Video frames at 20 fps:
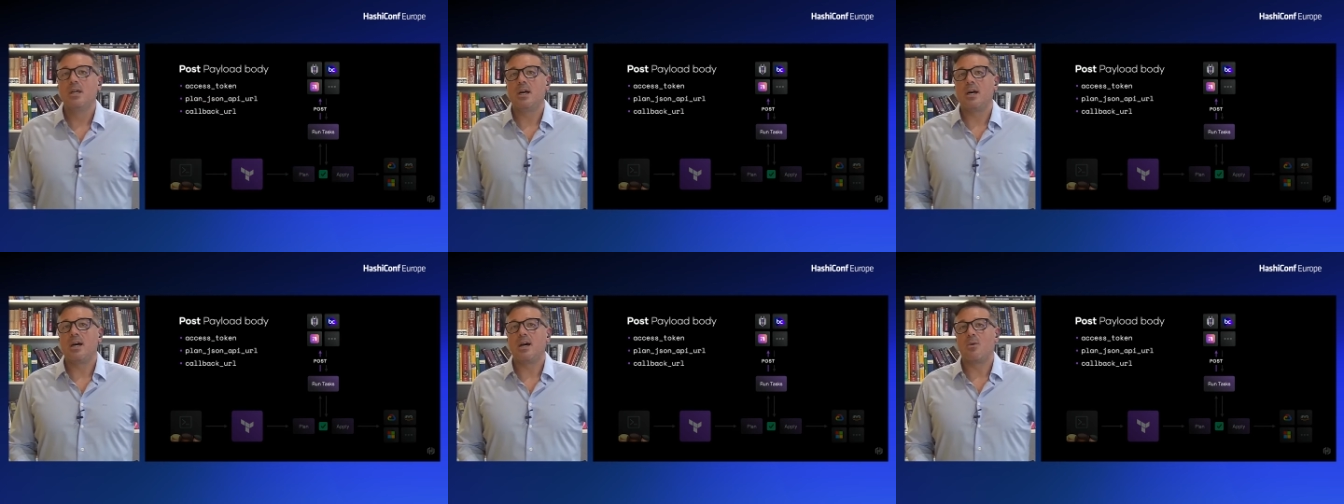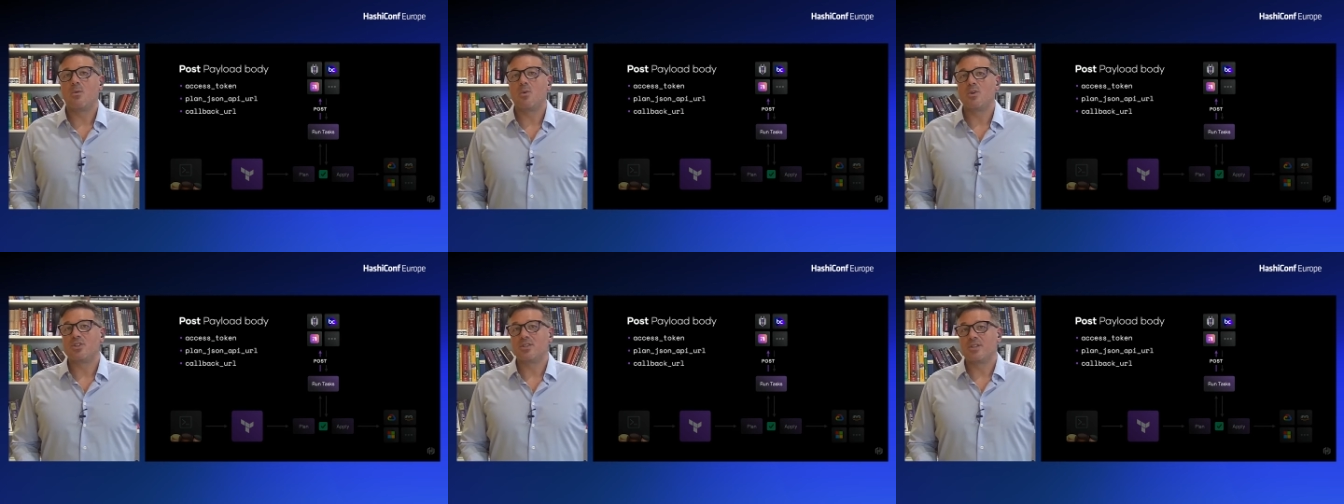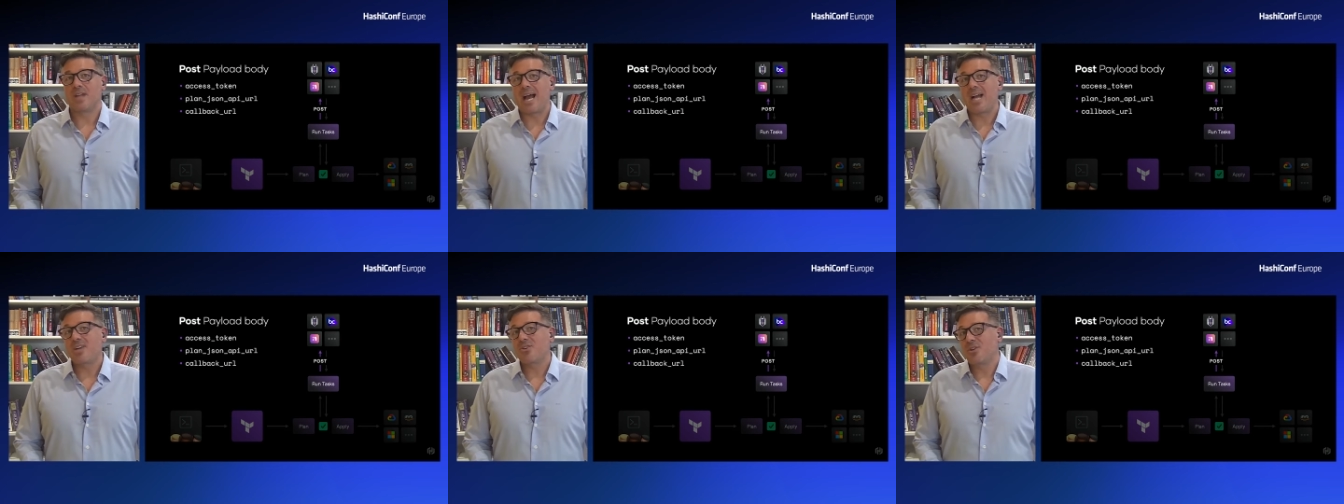uh, which
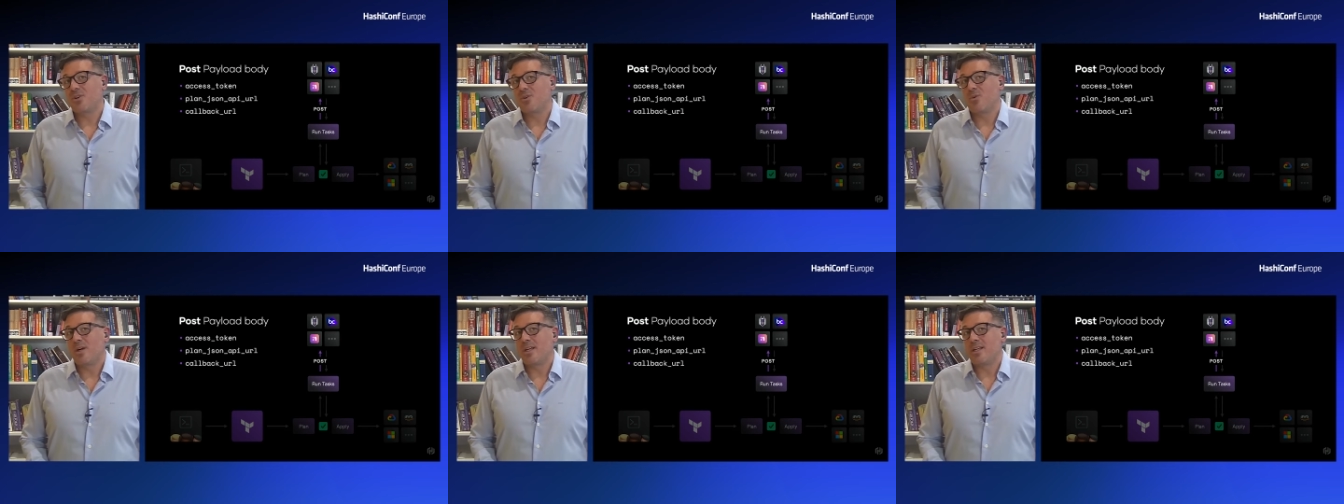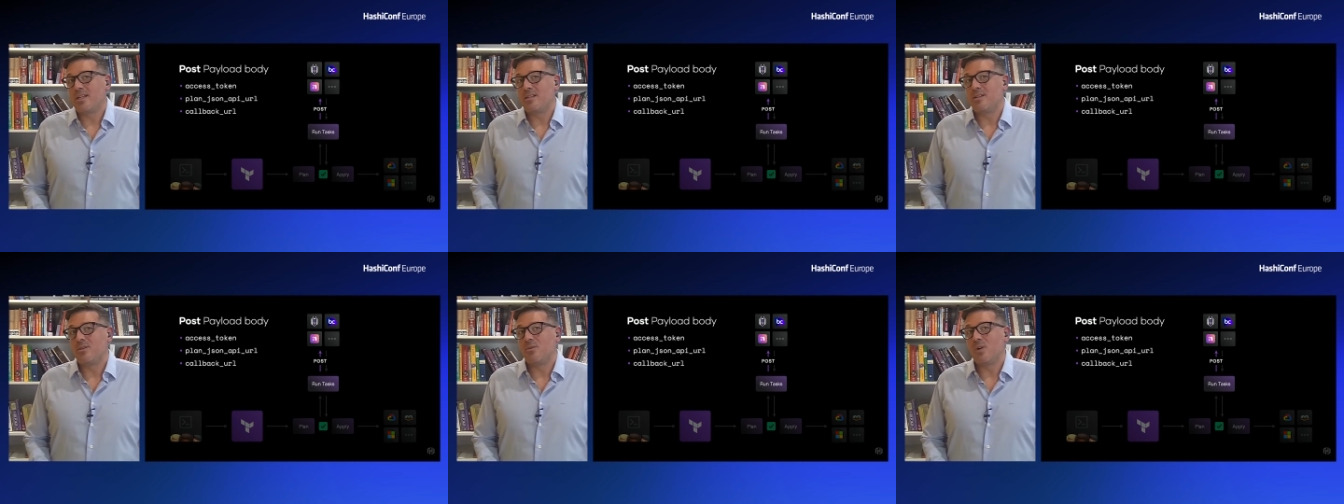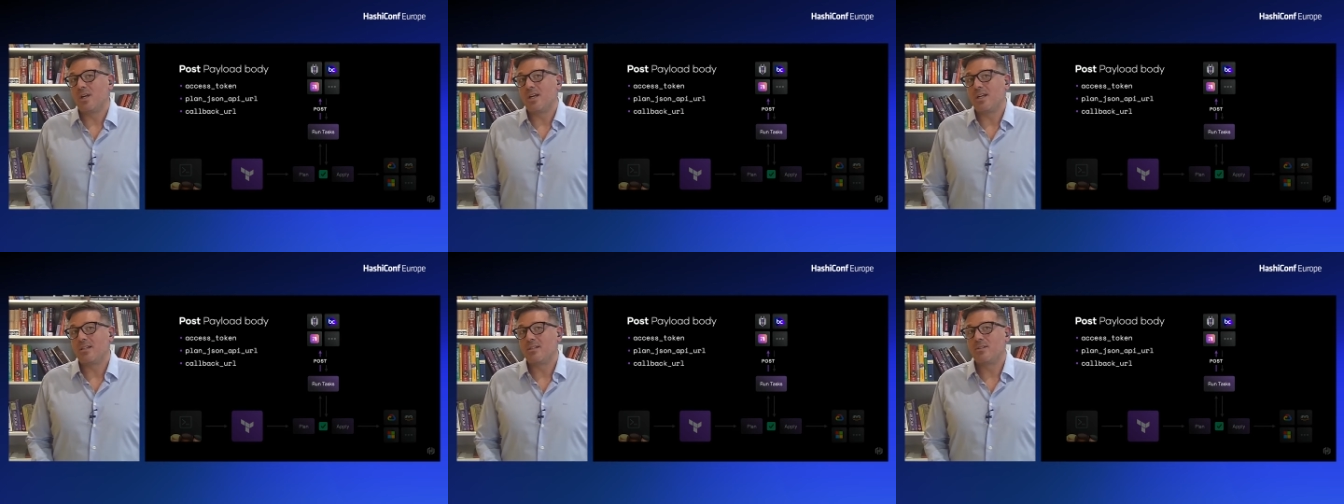is actually quite easy to
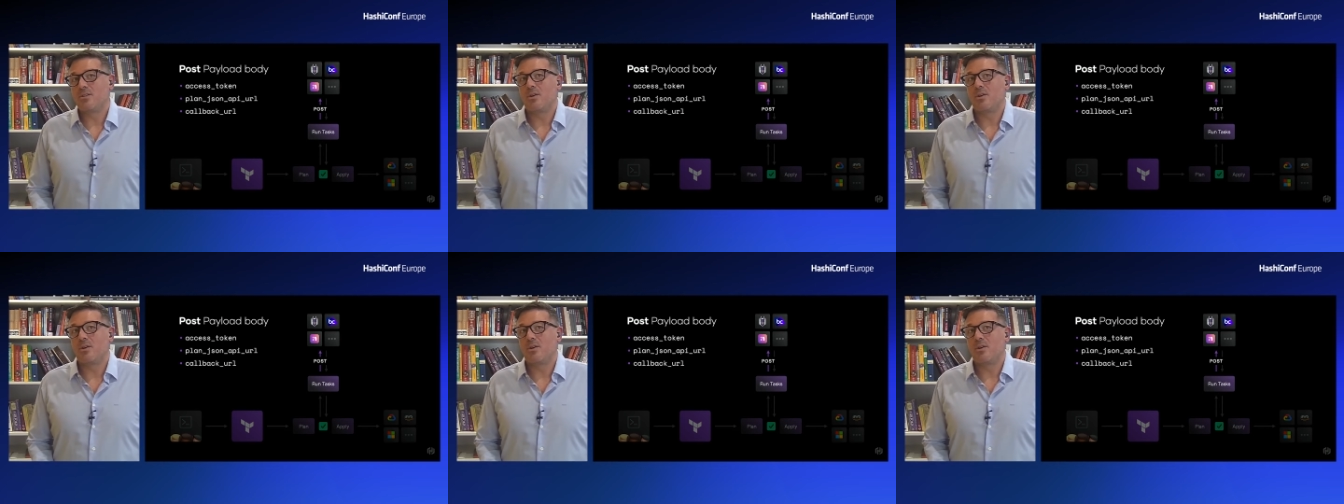write.